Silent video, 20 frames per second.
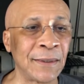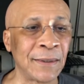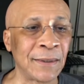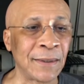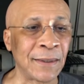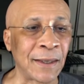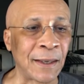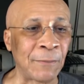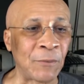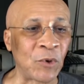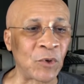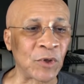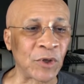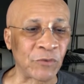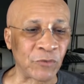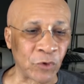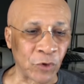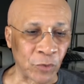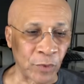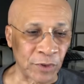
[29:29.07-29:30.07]
I'm looking
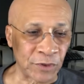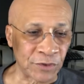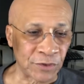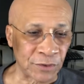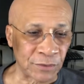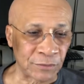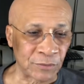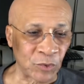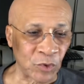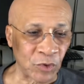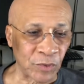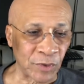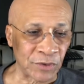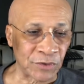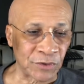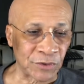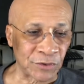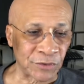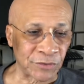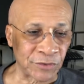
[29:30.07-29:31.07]
for more
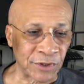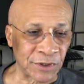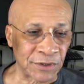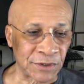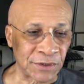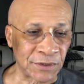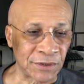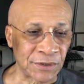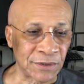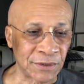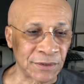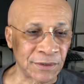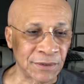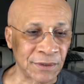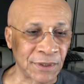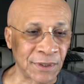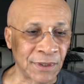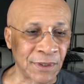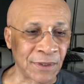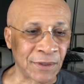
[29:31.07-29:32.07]
questions, friends,
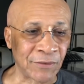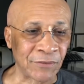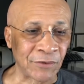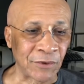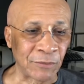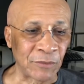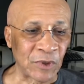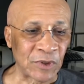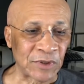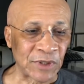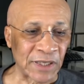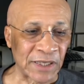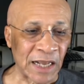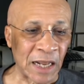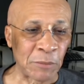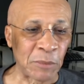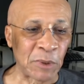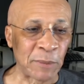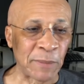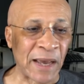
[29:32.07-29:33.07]
from the chat. I'll
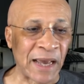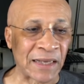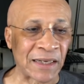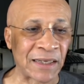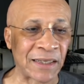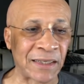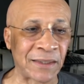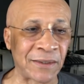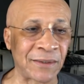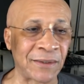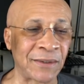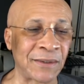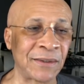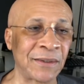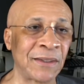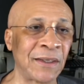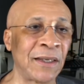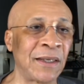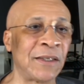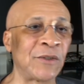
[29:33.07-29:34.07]
be back later.
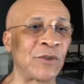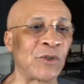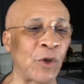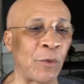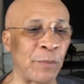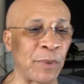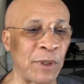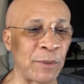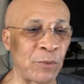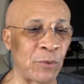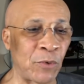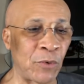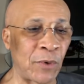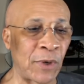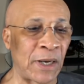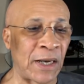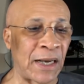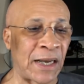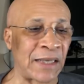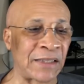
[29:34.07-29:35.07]
Some people
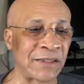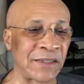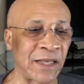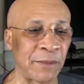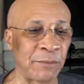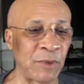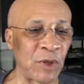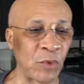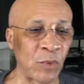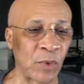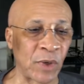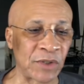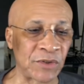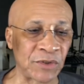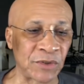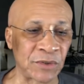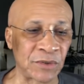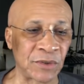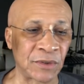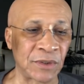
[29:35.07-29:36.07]
are asking me
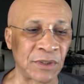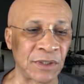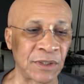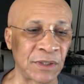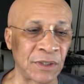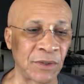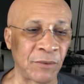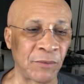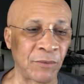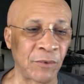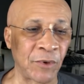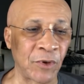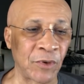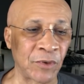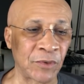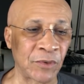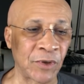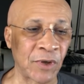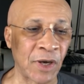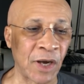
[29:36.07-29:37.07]
questions on the
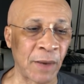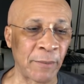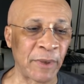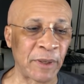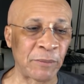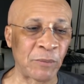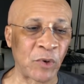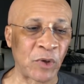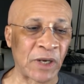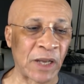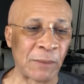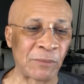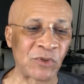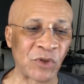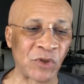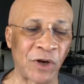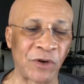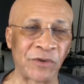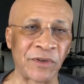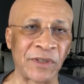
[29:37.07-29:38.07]
comment board. I'm
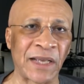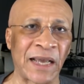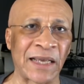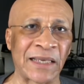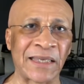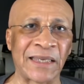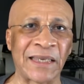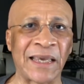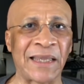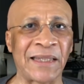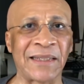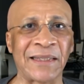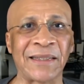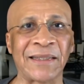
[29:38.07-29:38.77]
sorry, I can't.